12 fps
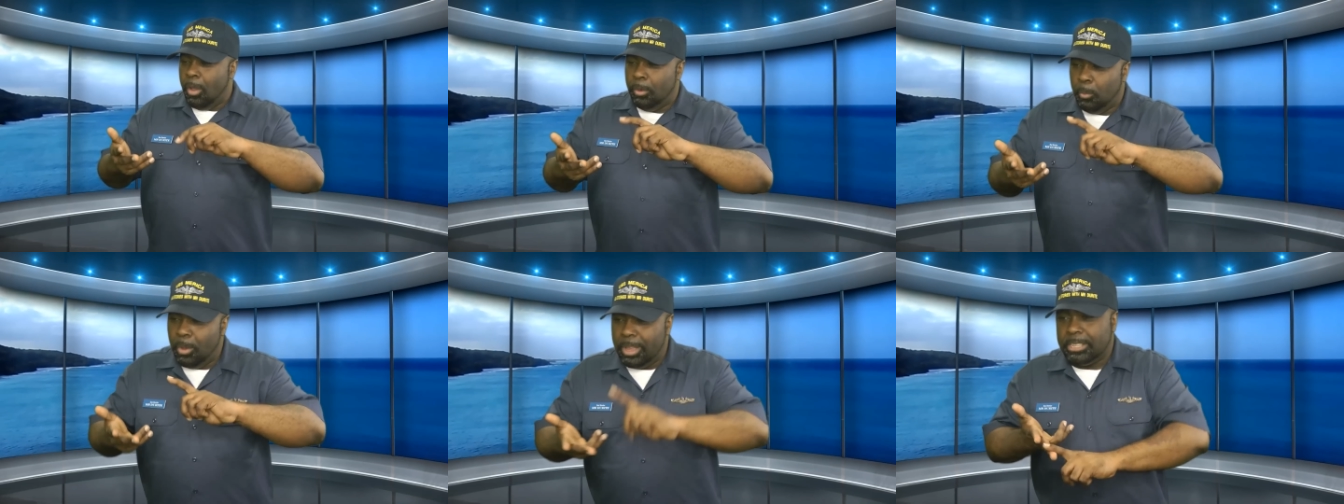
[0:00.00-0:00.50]
the
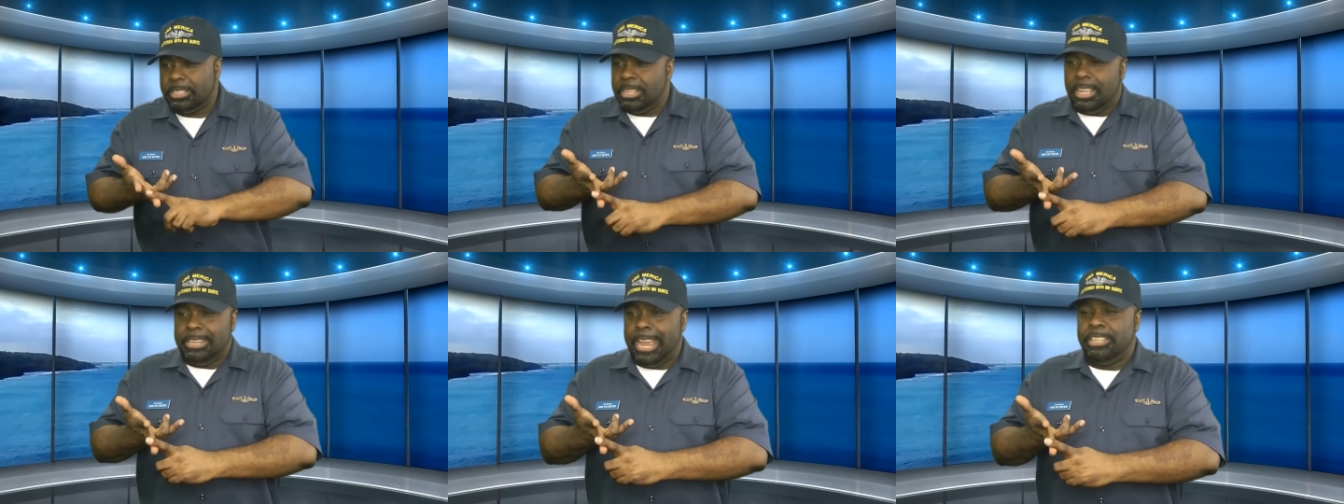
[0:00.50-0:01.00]
ones
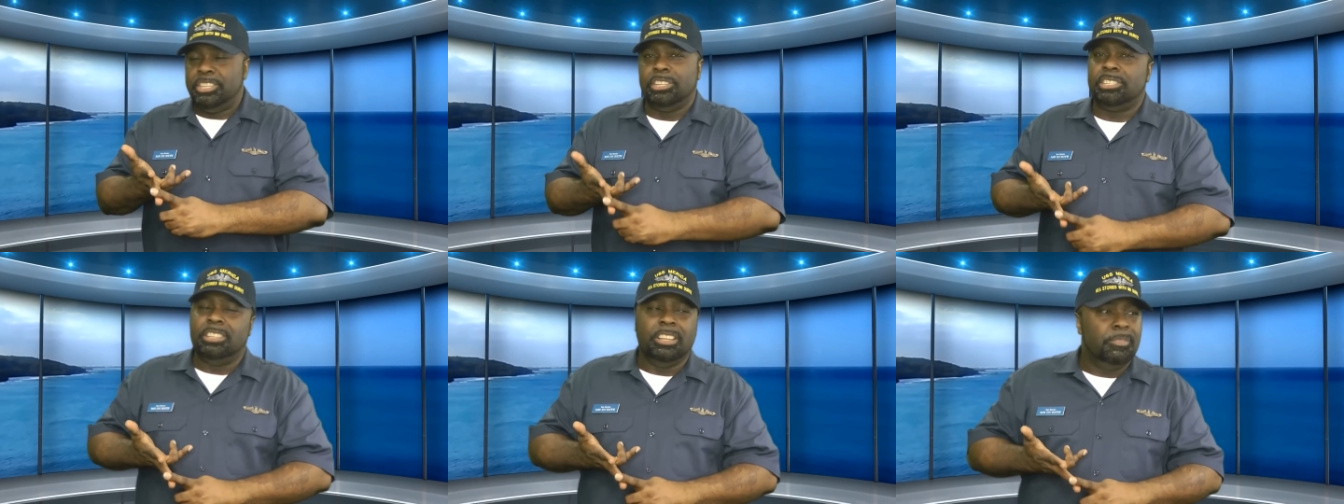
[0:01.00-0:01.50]
that
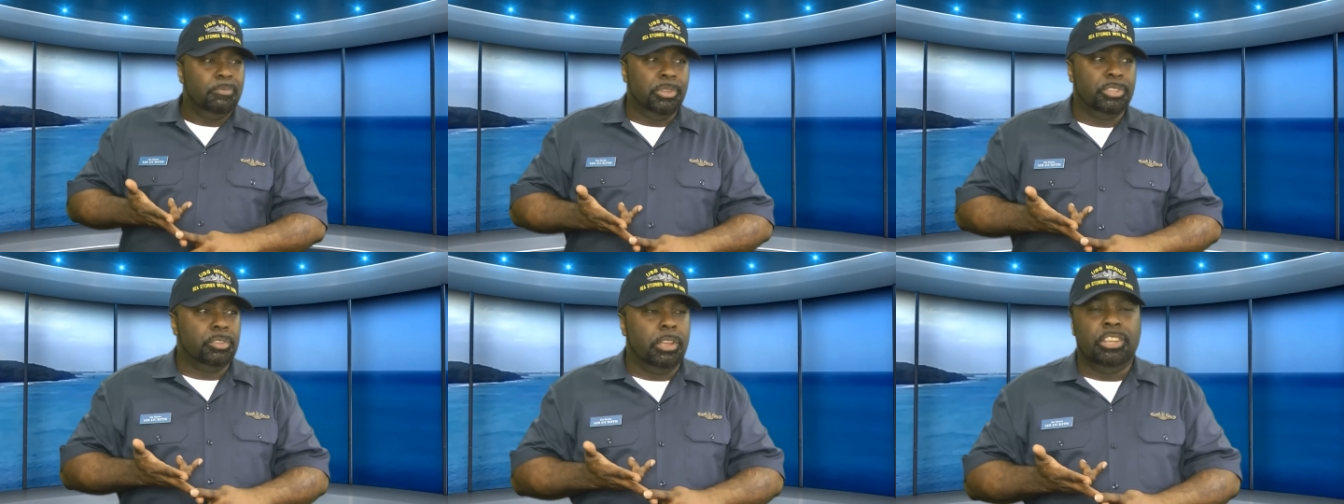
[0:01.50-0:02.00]
just
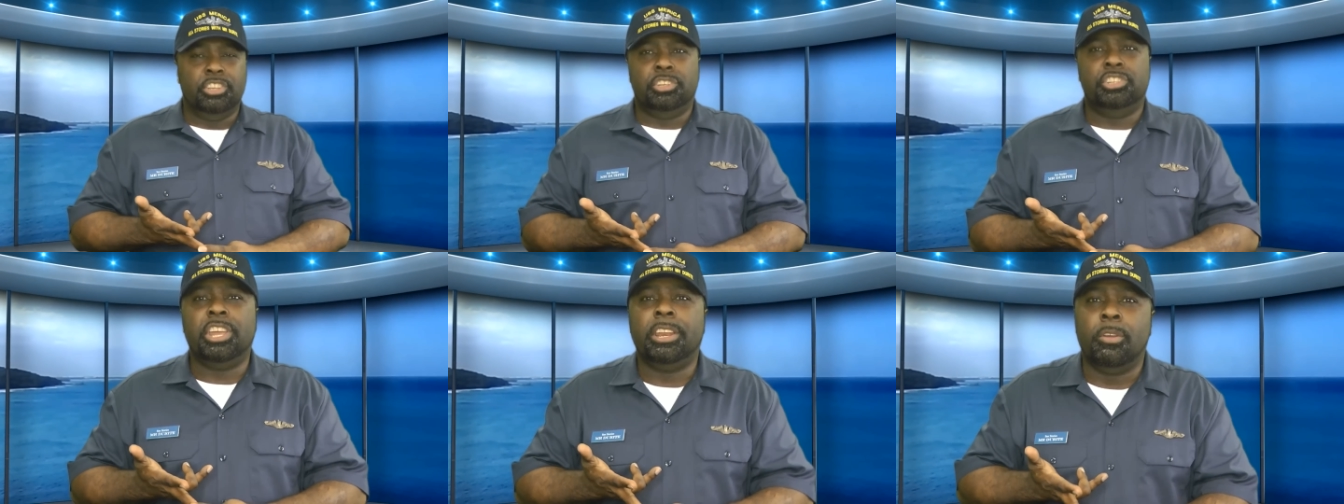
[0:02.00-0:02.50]
just
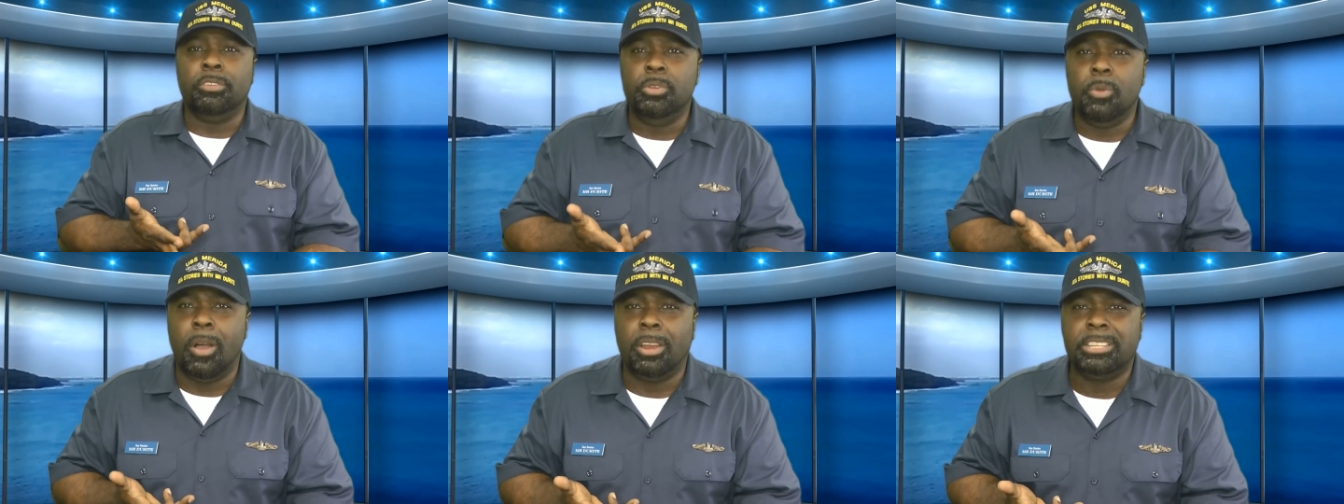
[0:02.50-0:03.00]
shit on you
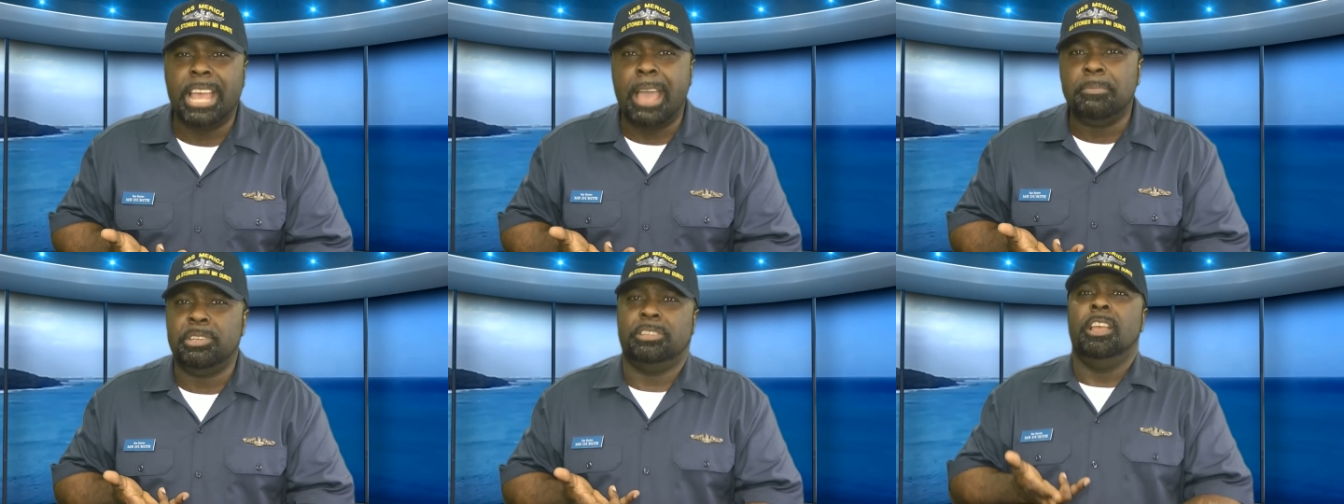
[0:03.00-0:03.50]
all the time,
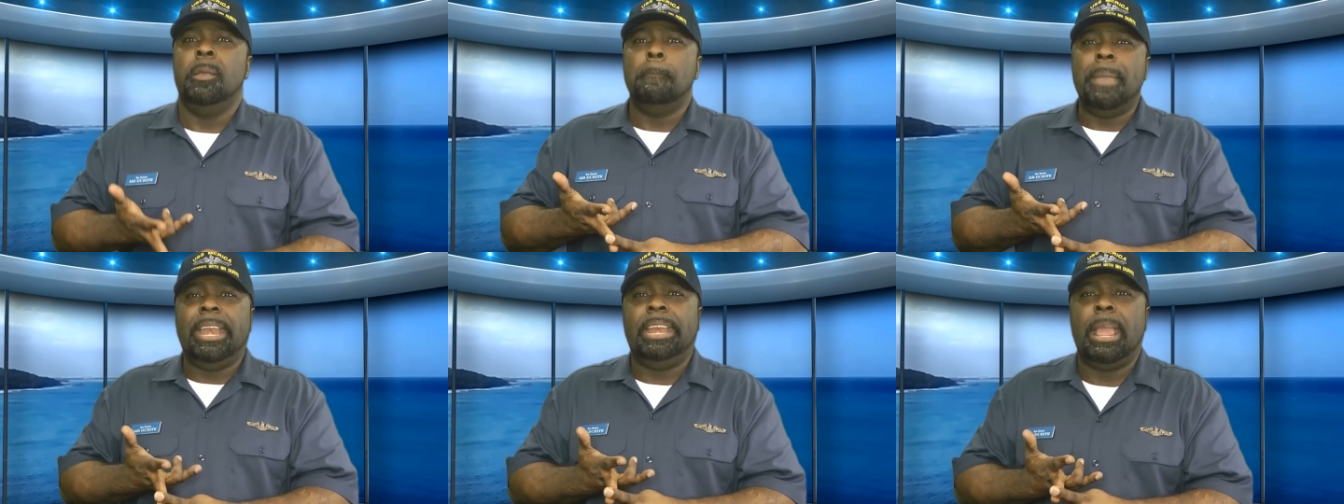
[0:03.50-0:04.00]
just
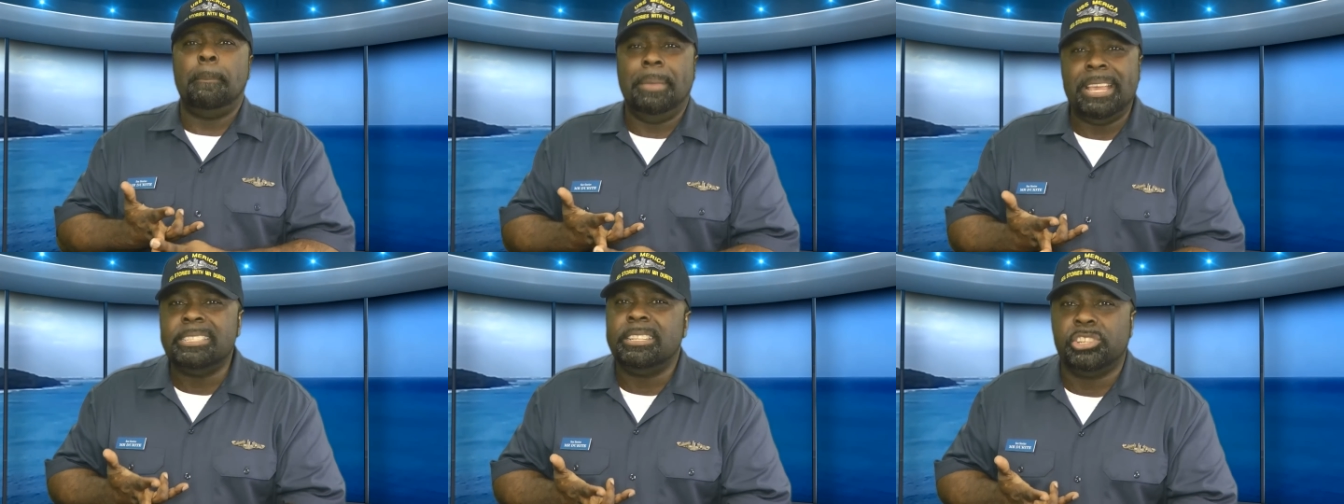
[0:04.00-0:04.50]
made it a
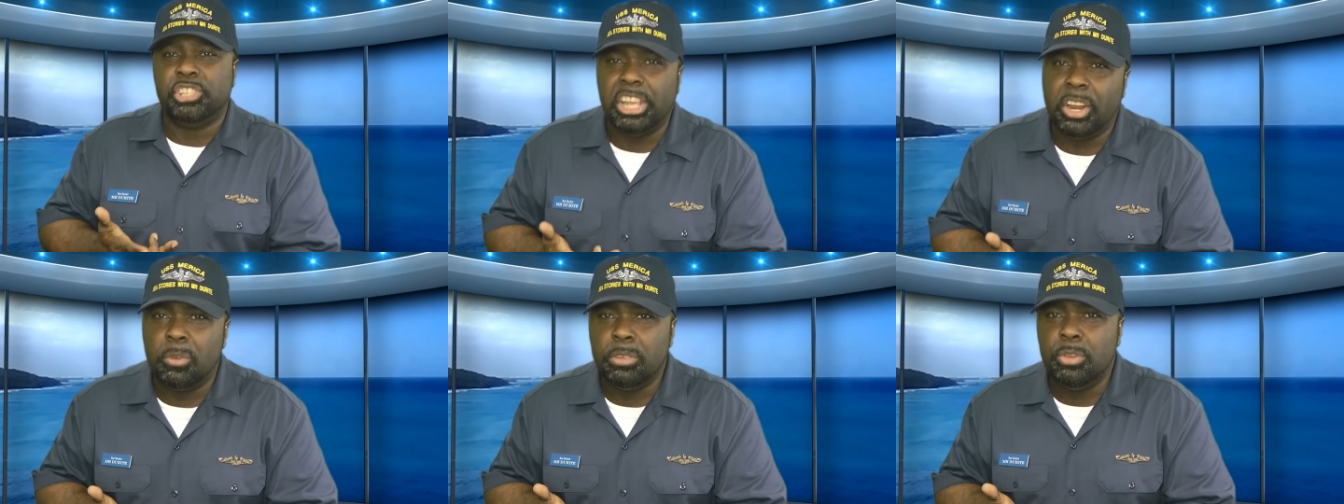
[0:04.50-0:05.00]
business, shit
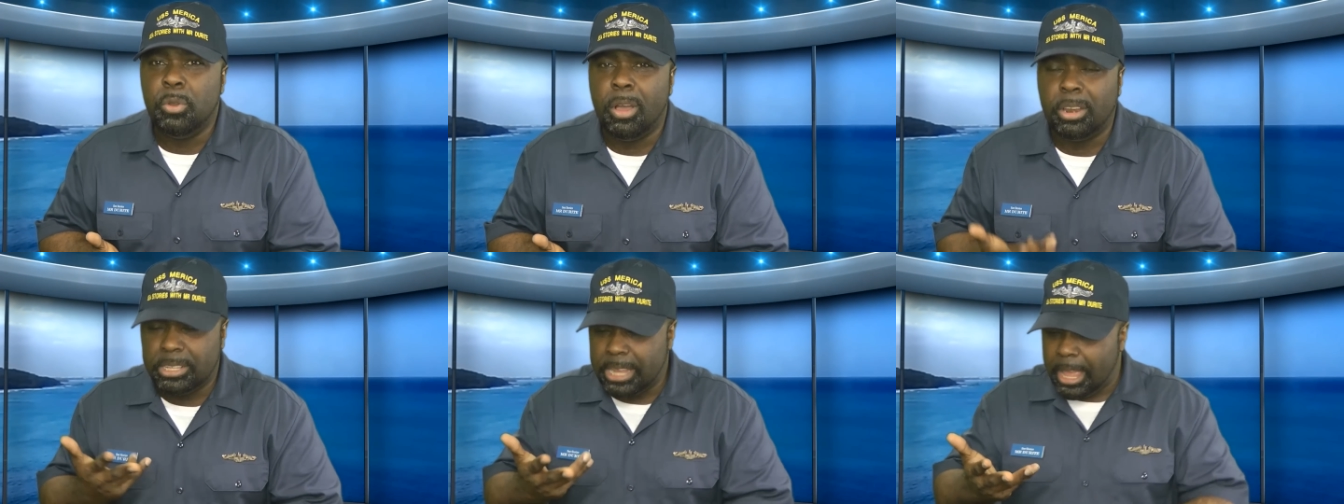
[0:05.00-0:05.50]
on you all
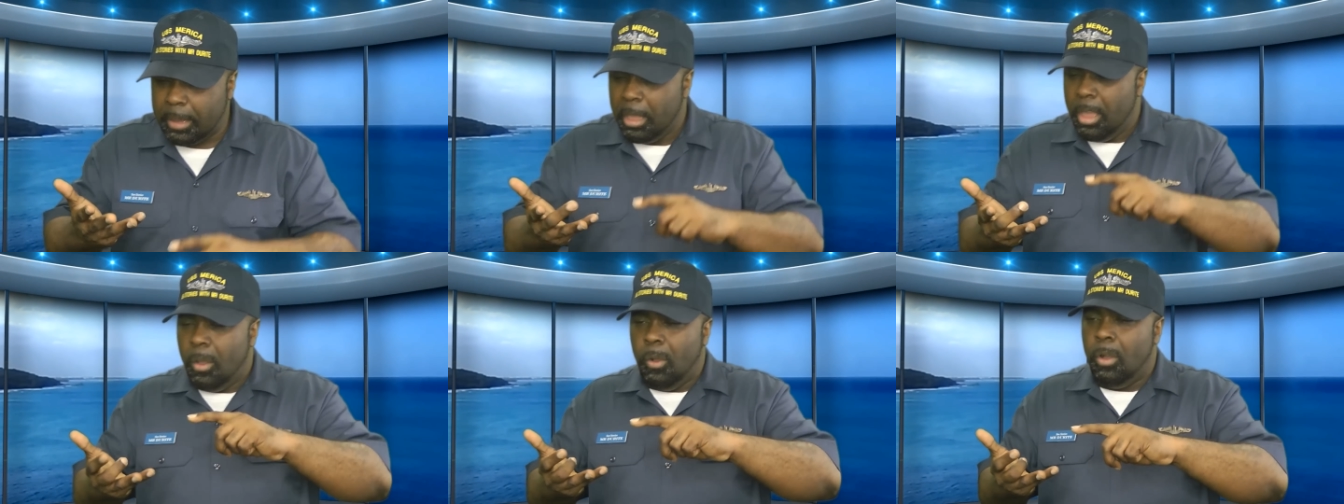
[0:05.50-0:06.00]
the time,
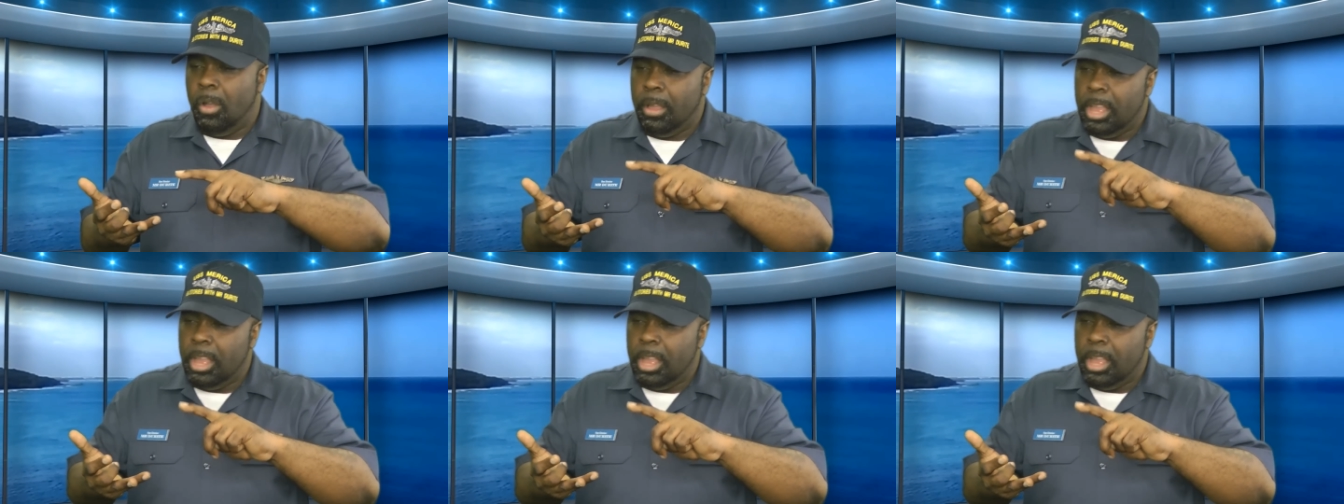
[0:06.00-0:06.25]
or